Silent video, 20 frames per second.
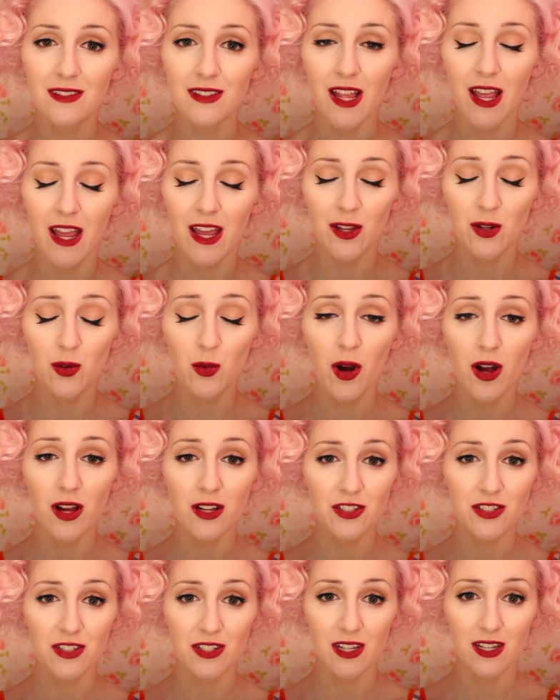and hand
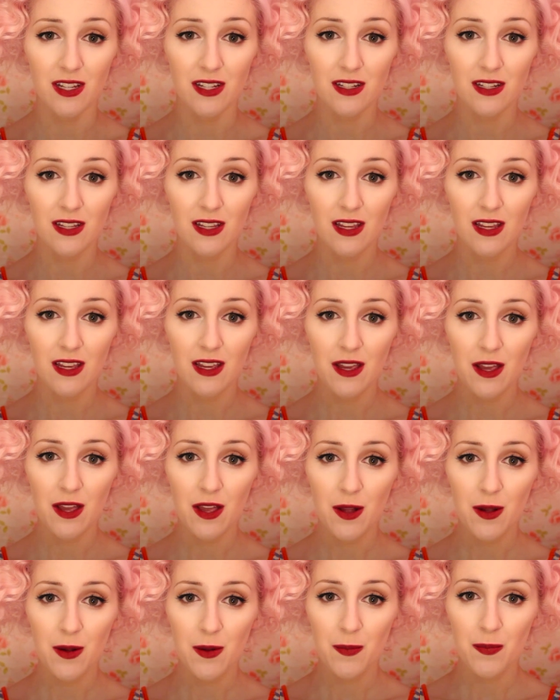washed it,
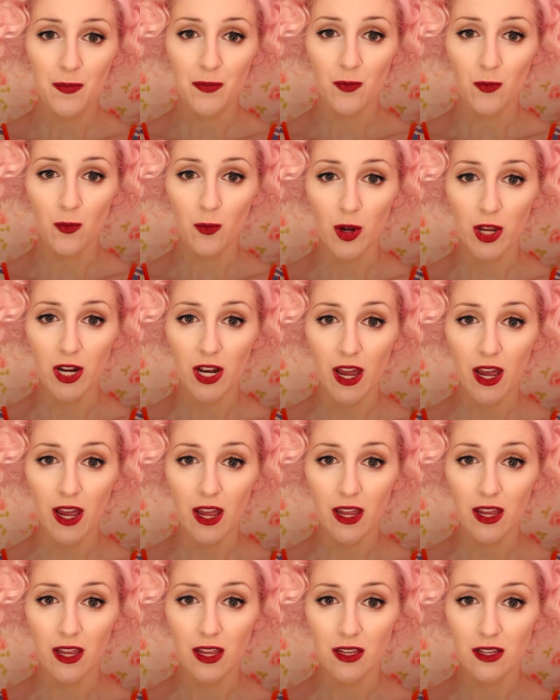when
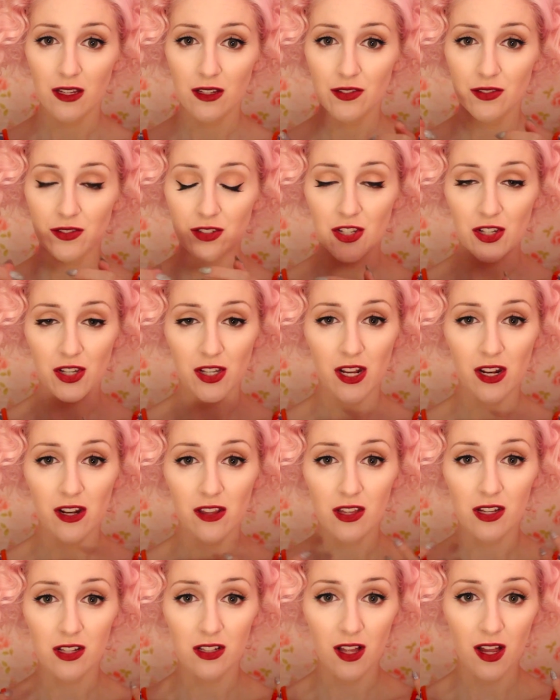I took it out
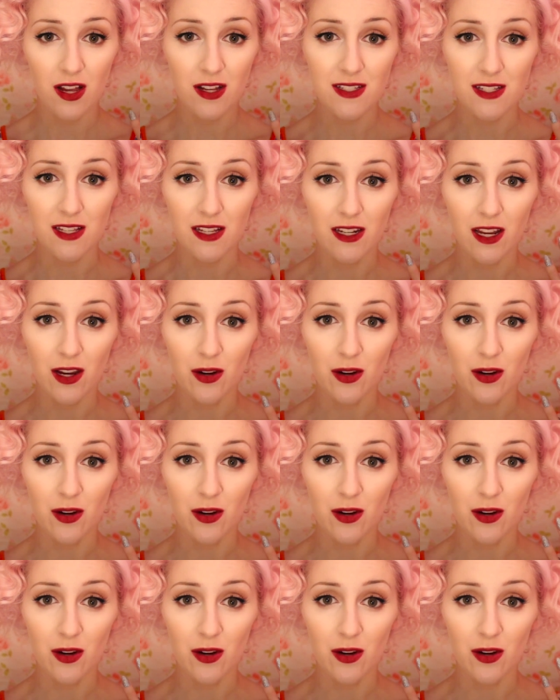of the closet,